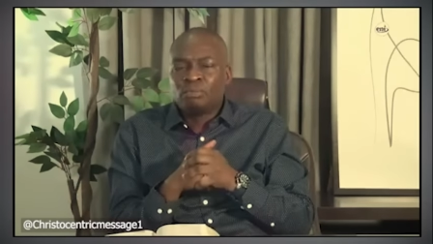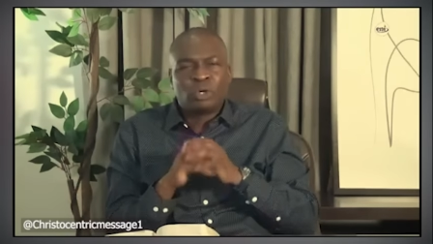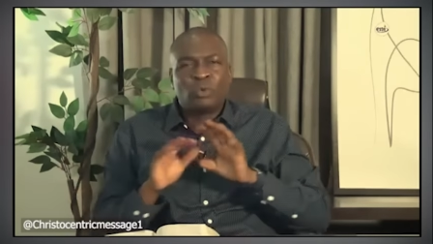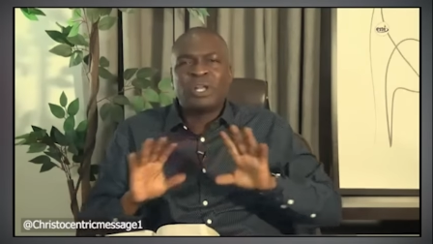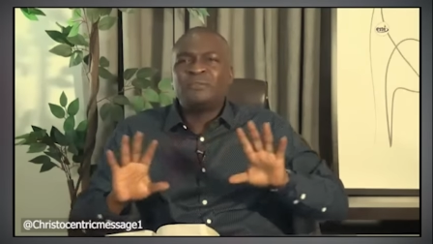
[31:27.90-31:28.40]

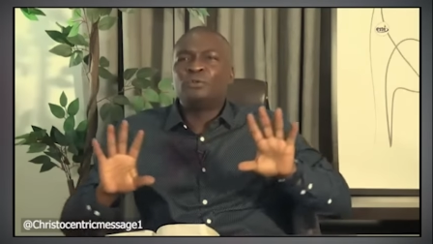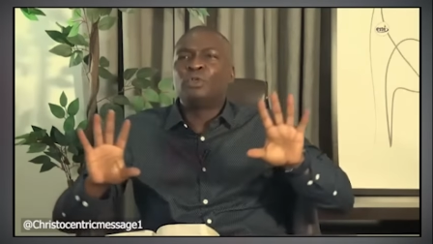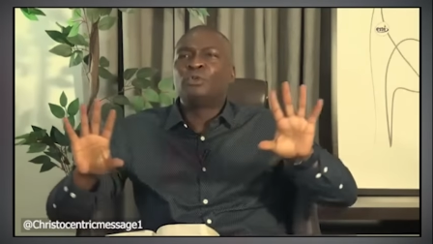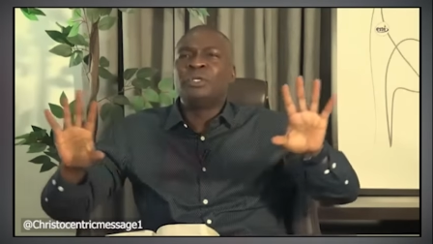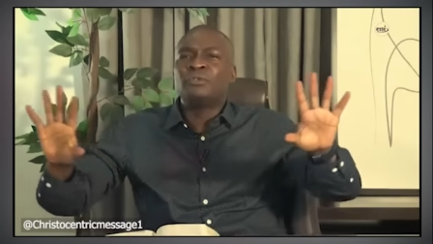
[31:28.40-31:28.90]
But what if
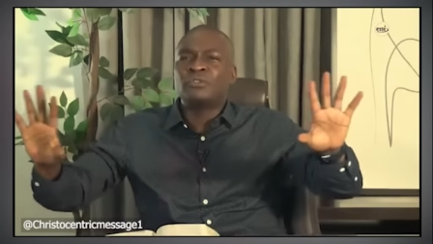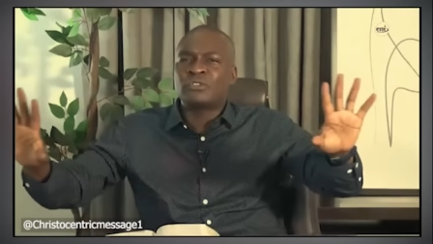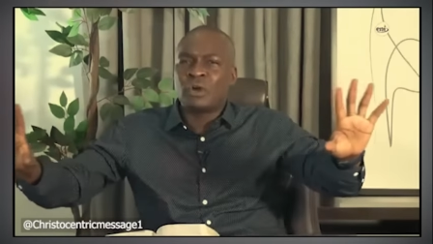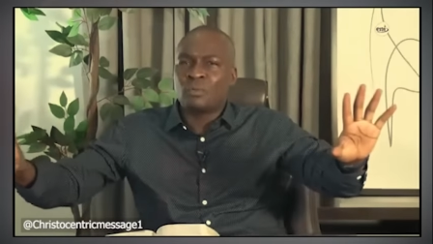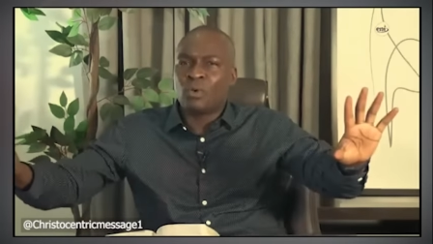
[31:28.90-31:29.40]
you do it to
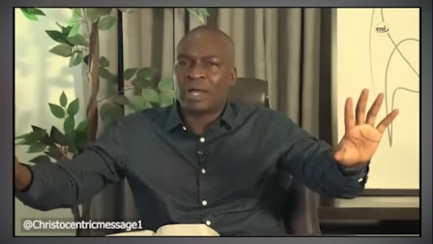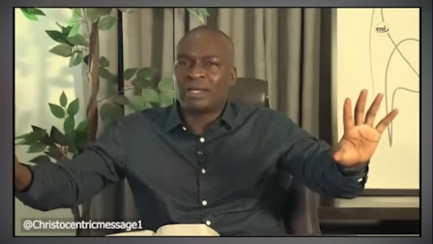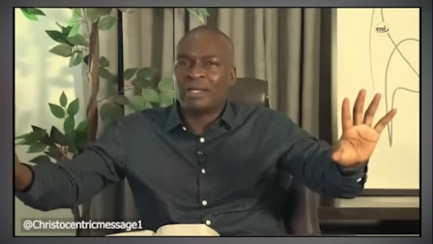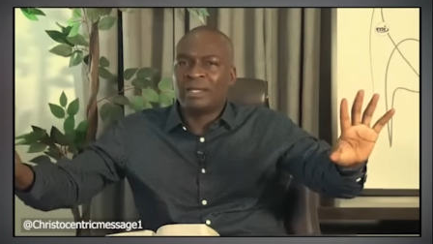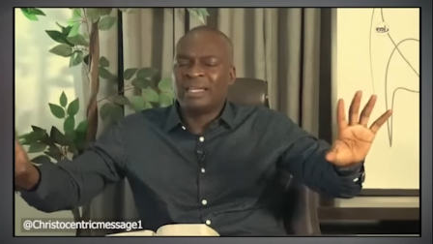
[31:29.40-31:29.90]
someone
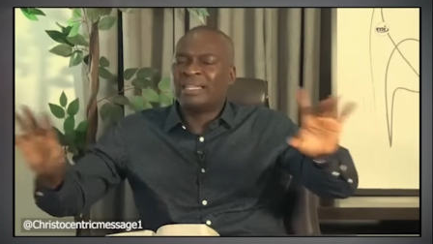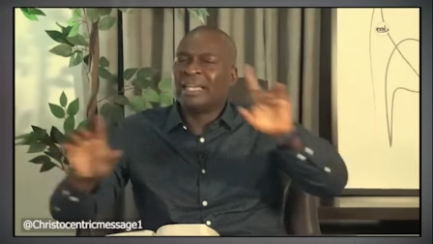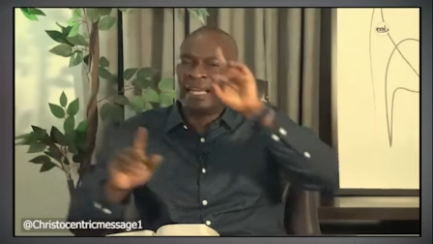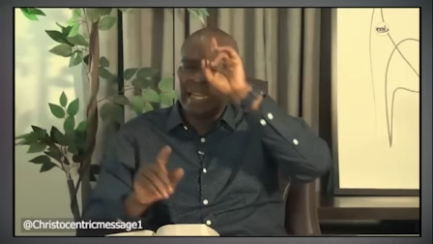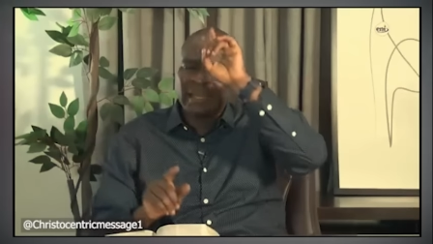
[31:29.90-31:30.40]
in
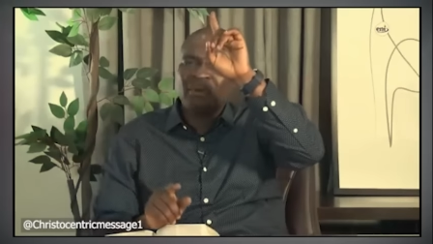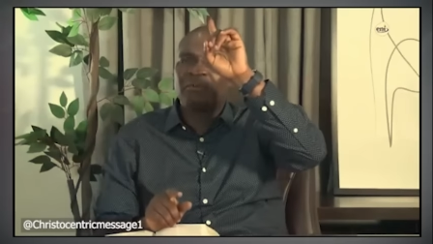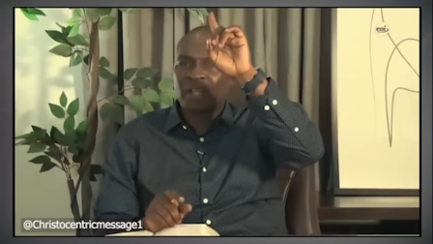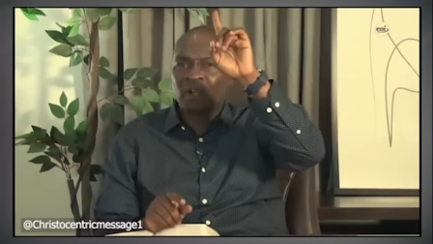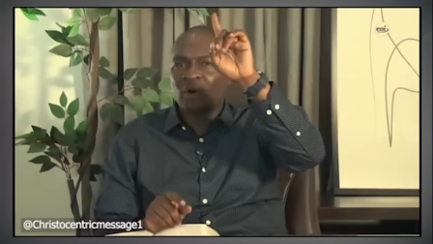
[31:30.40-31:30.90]
the name
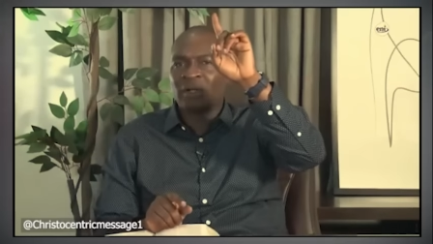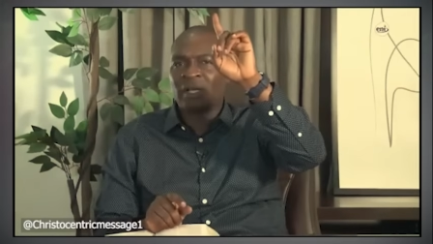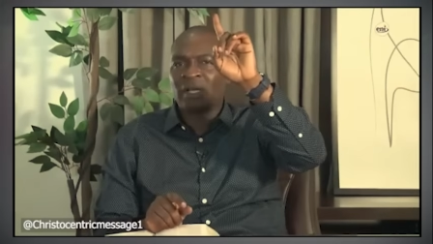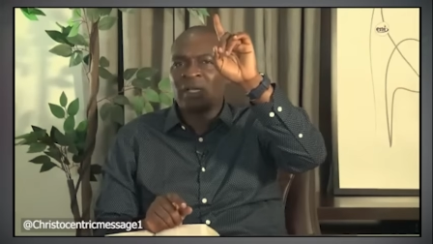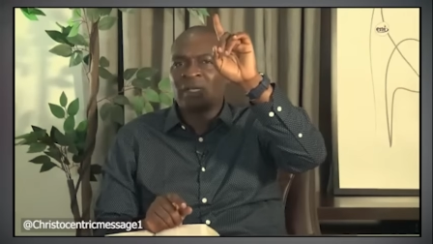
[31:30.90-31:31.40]
of the Lord?